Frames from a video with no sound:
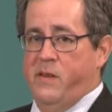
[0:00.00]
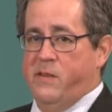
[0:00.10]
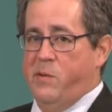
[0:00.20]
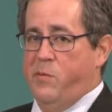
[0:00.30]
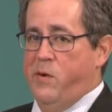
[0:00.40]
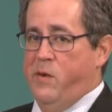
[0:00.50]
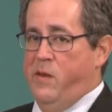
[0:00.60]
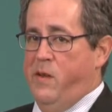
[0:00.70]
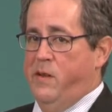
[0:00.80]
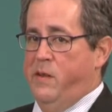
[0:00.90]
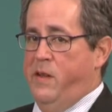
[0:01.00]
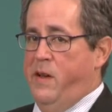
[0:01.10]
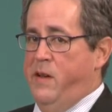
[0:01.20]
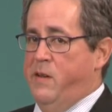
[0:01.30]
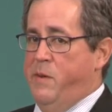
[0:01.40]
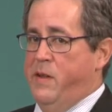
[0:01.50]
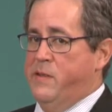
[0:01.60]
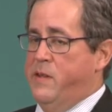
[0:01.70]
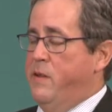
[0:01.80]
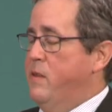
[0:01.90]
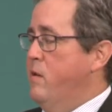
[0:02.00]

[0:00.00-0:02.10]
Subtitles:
somewhere along the line about cell